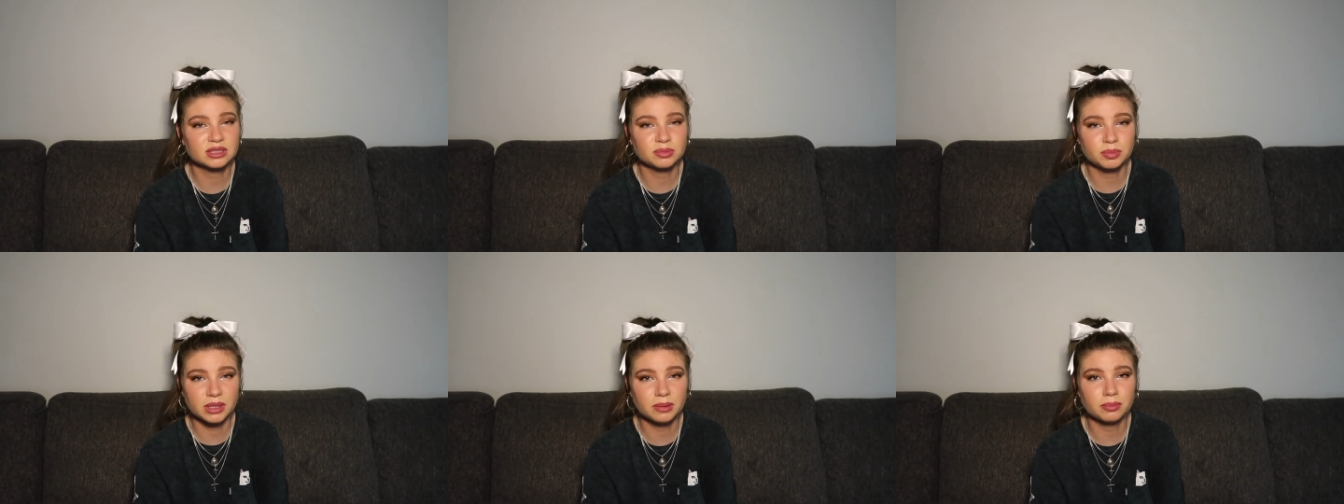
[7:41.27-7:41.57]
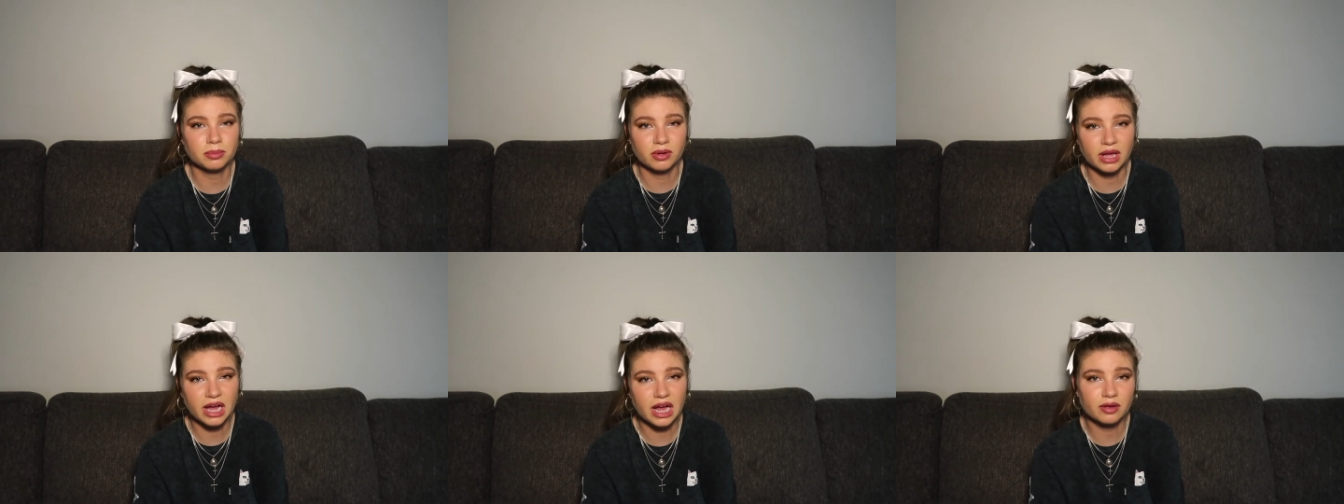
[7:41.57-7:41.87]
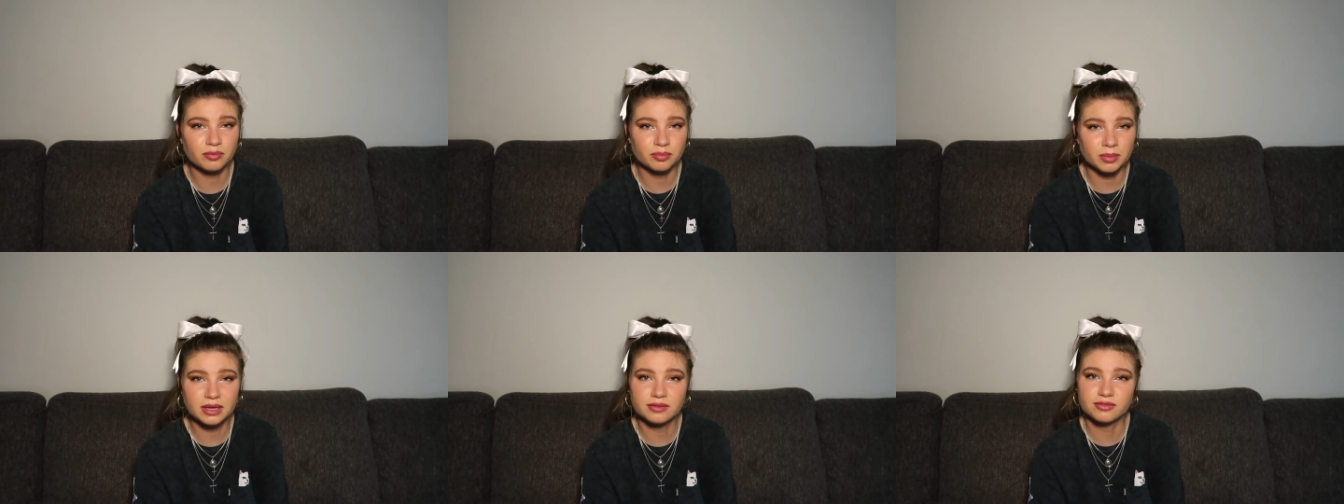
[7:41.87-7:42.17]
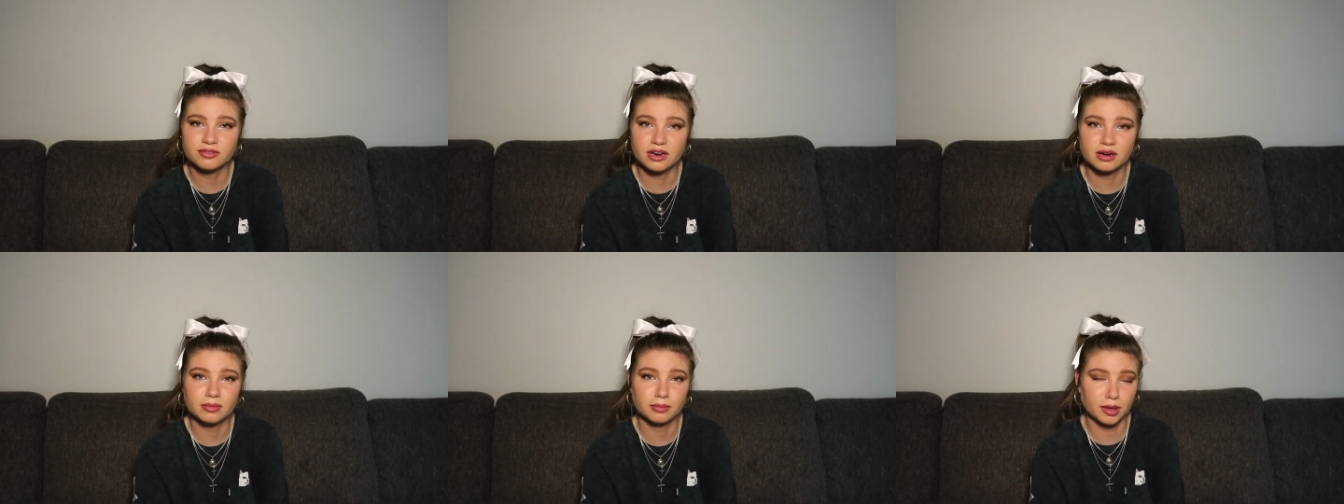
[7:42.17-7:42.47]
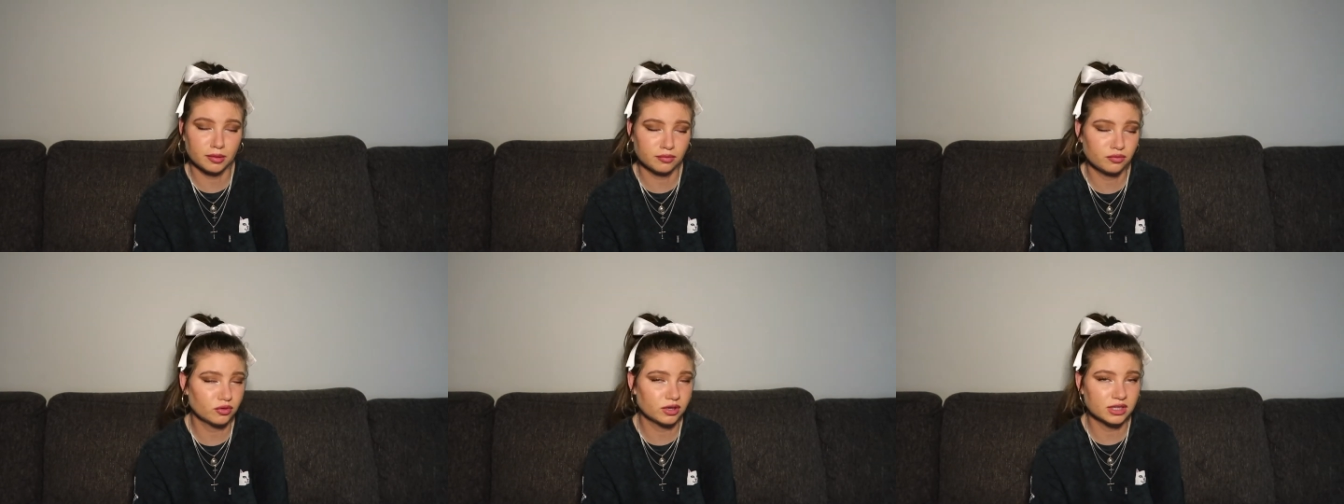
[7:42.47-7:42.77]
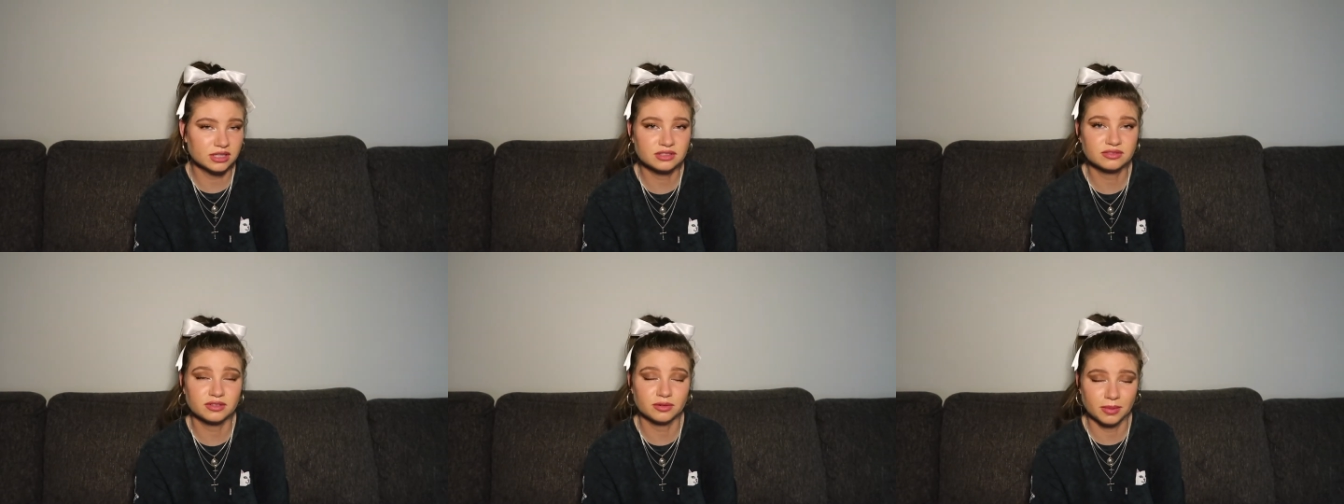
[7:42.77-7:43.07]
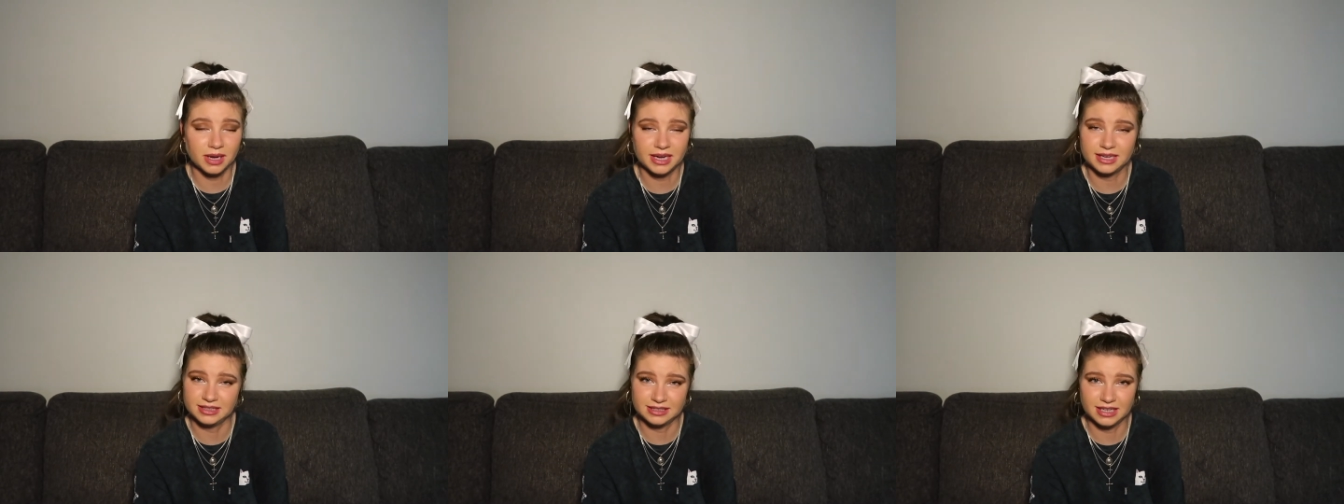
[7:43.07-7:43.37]
people have made fun of my voice for
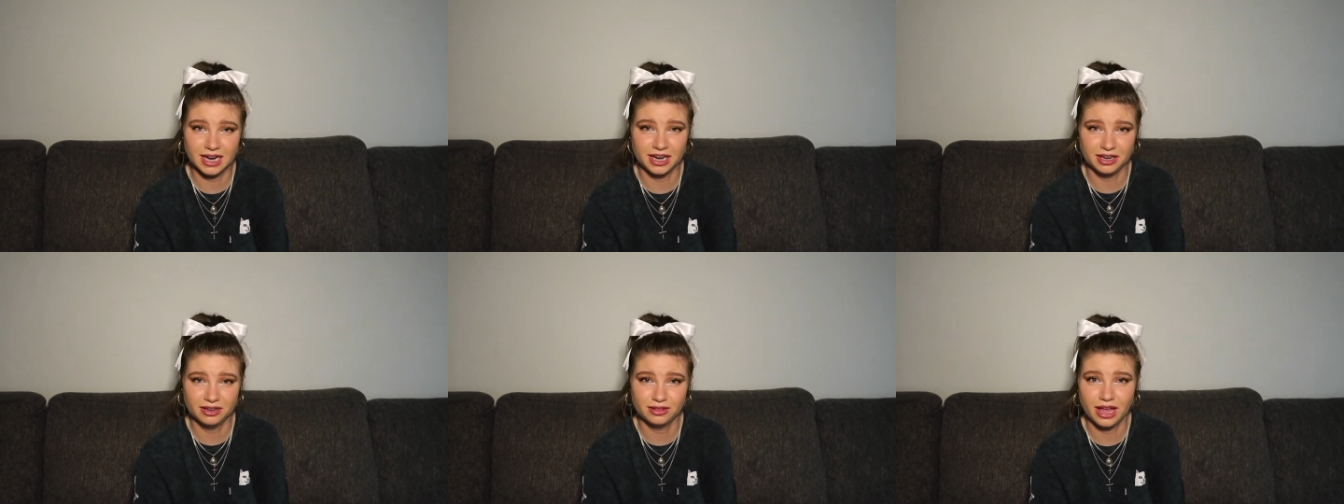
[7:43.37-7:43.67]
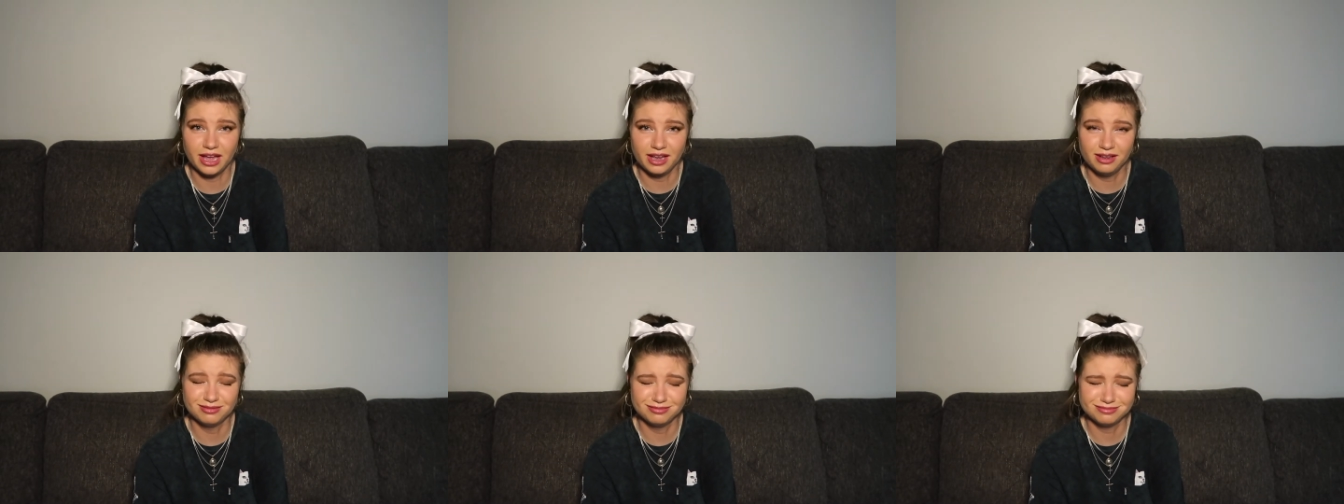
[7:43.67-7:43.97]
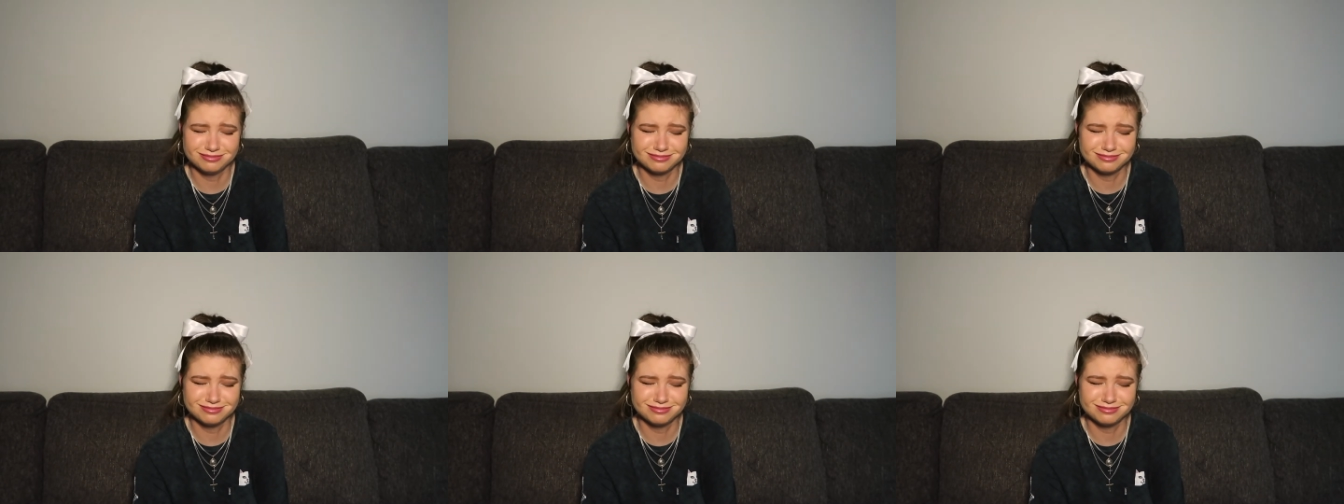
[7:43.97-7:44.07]
my entire life.